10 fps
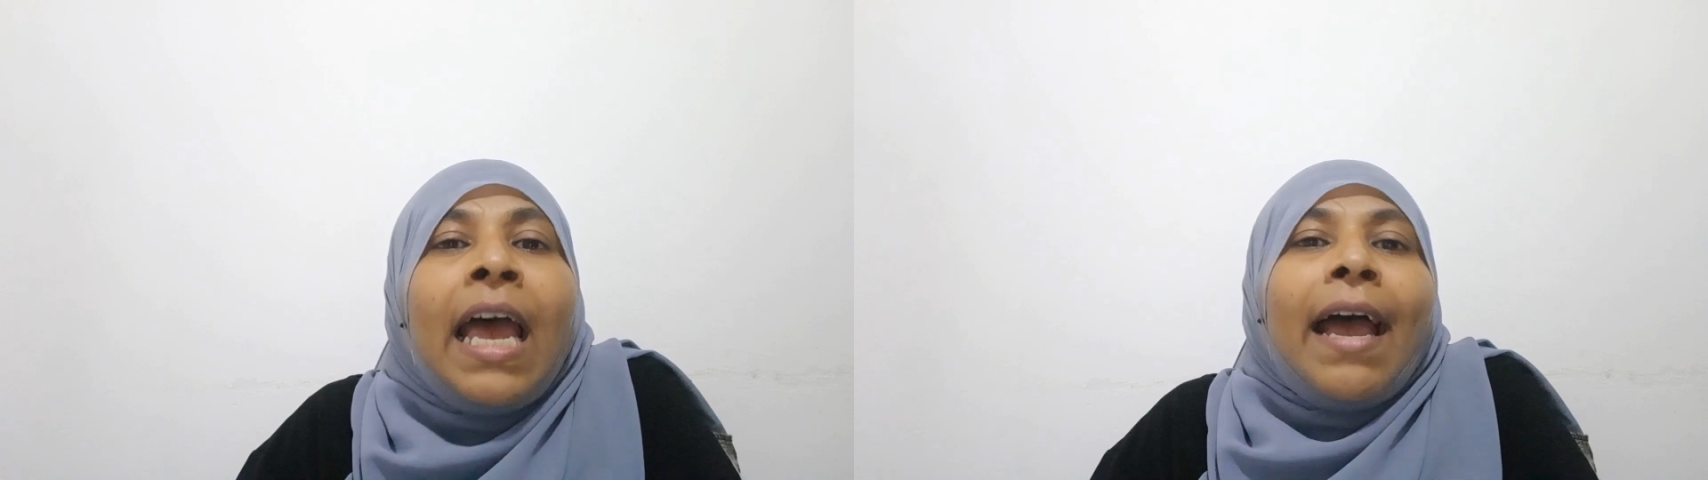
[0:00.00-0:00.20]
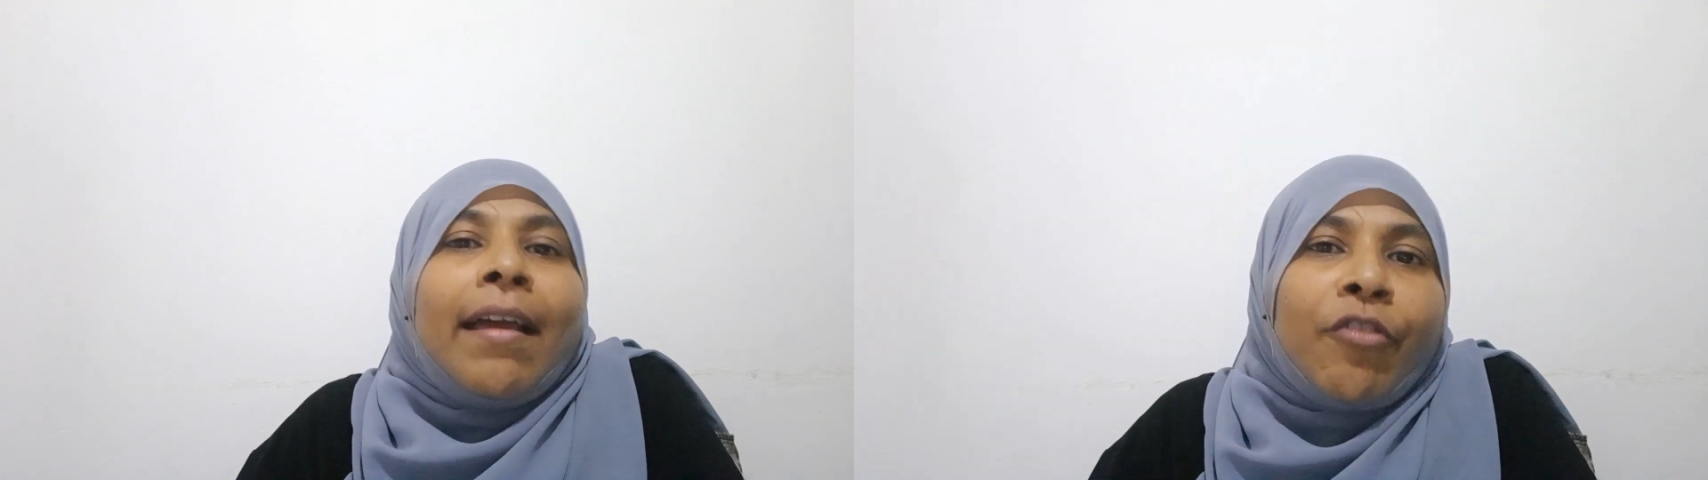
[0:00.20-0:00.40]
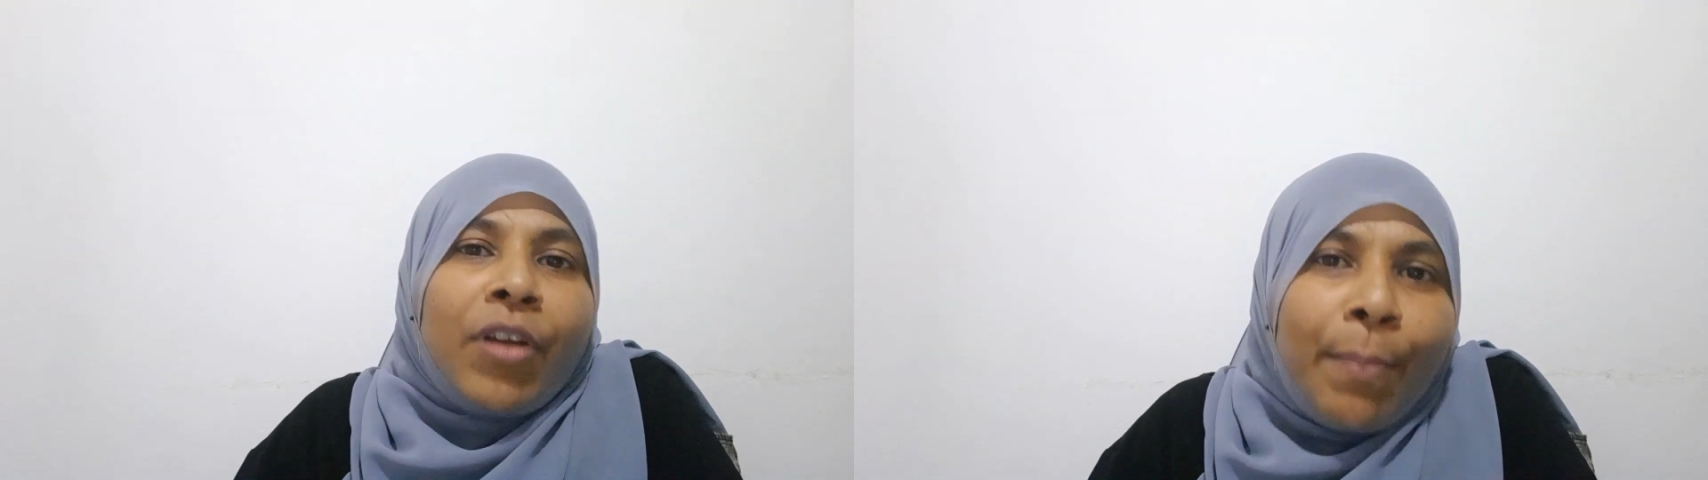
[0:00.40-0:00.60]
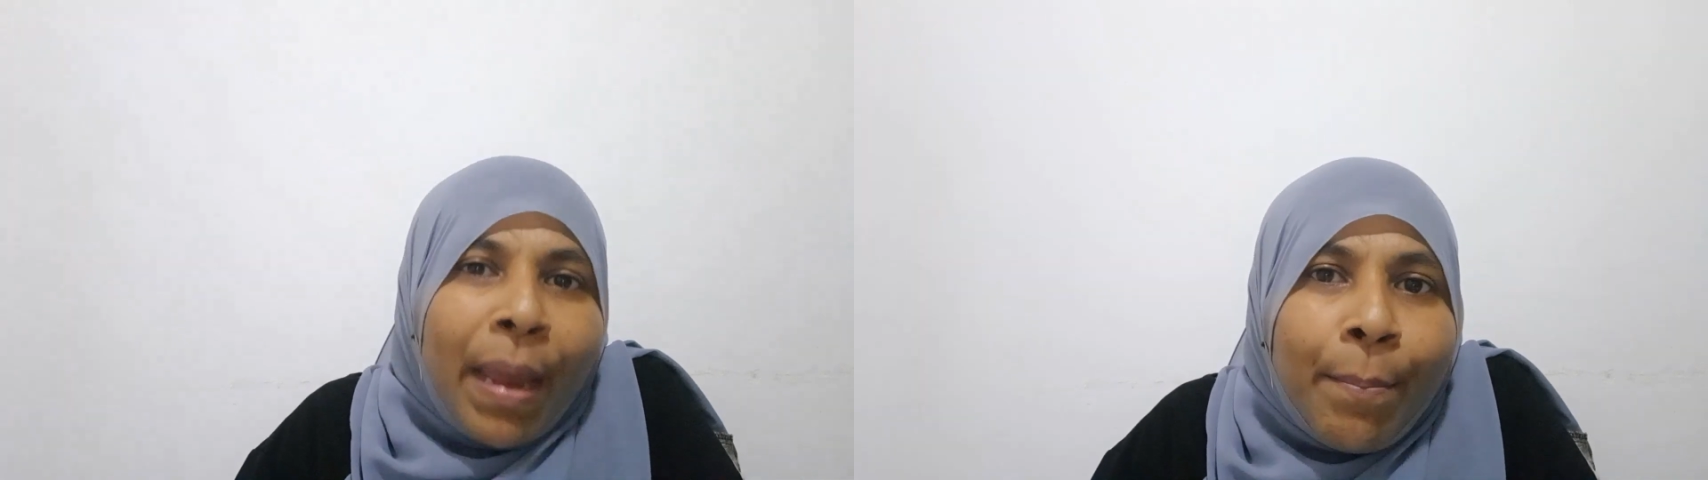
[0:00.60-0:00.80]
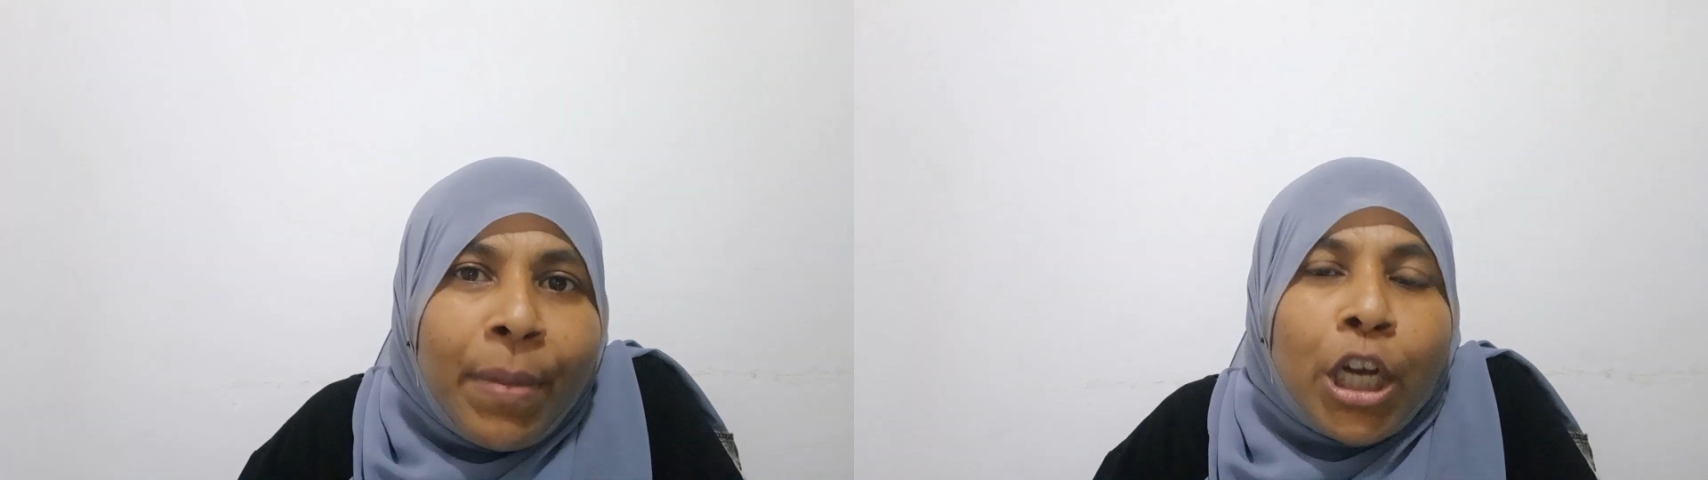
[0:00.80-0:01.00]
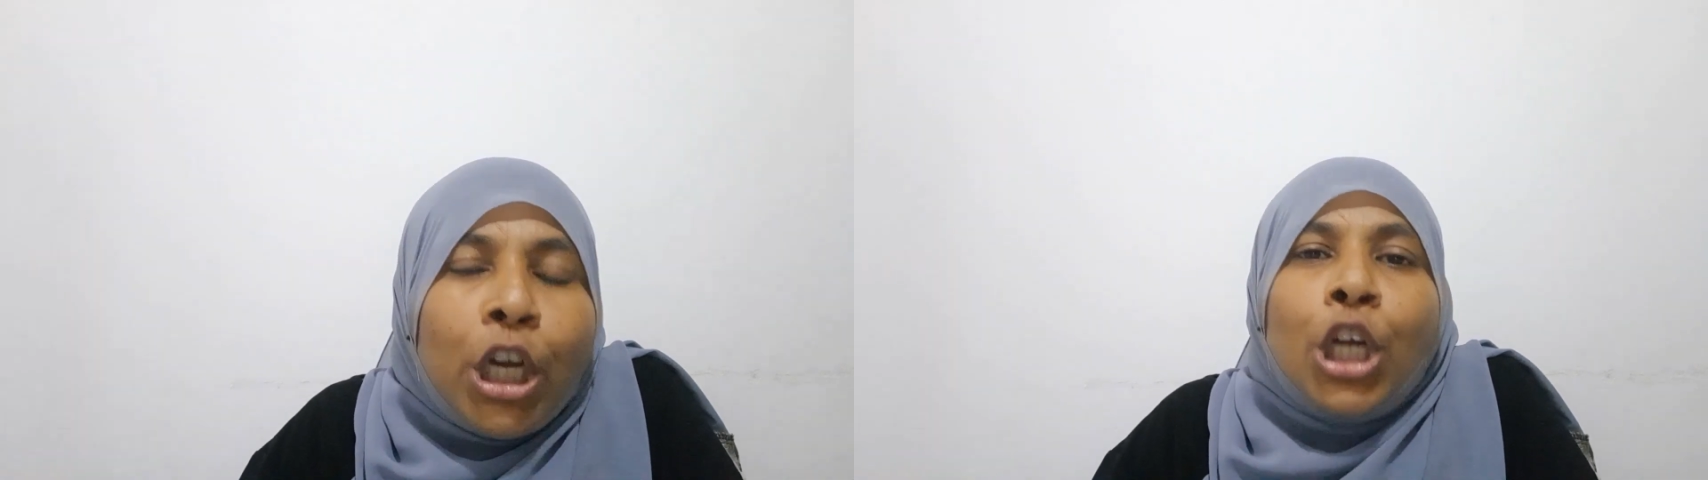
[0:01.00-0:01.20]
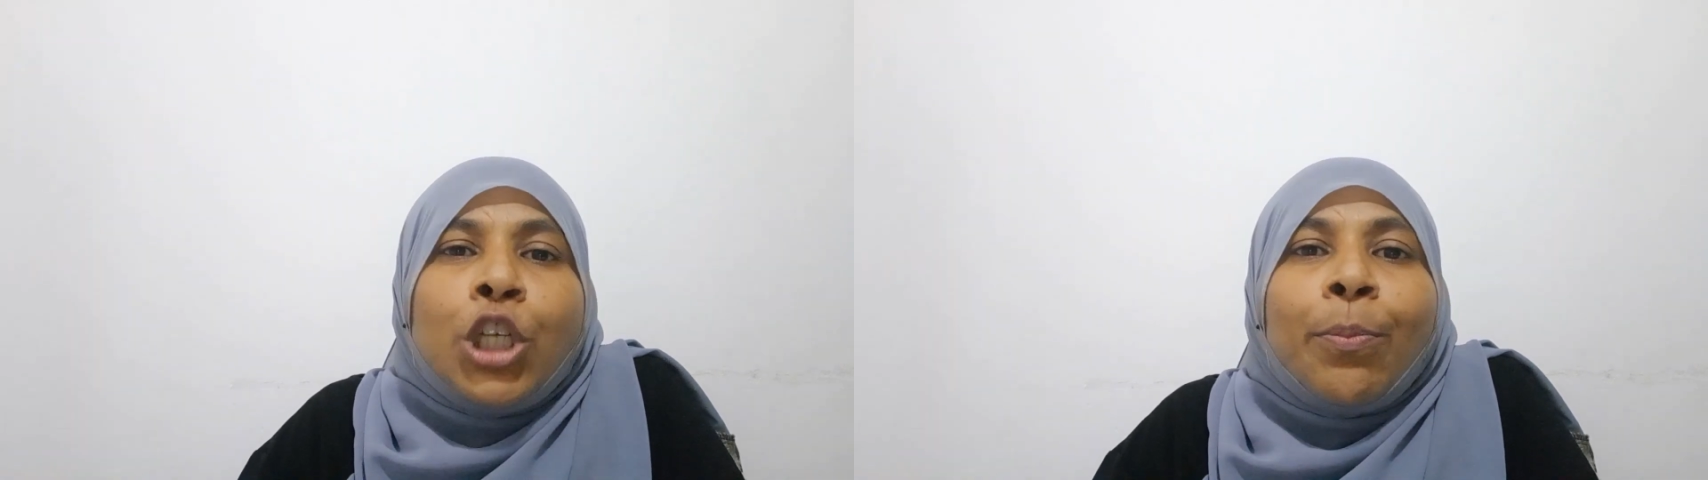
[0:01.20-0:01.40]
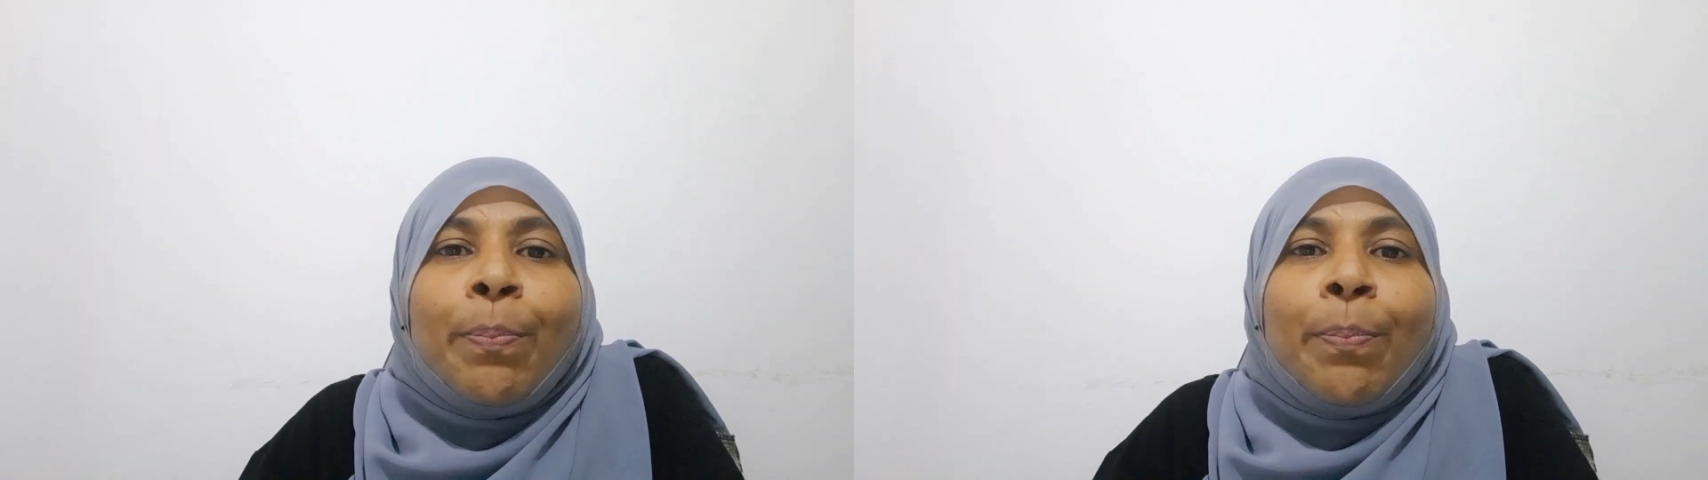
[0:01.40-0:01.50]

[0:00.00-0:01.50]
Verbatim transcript: and remember to